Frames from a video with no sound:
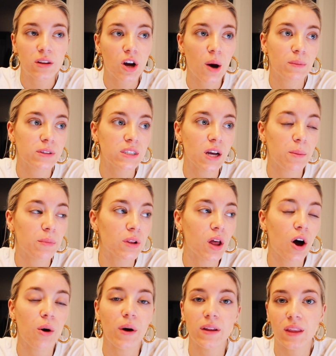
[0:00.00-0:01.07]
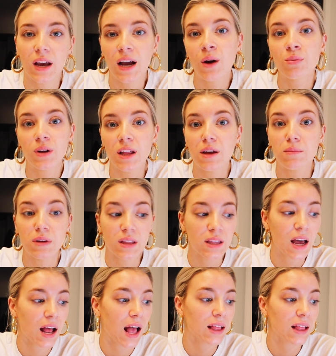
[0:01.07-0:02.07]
the comments down below and like I really mean that.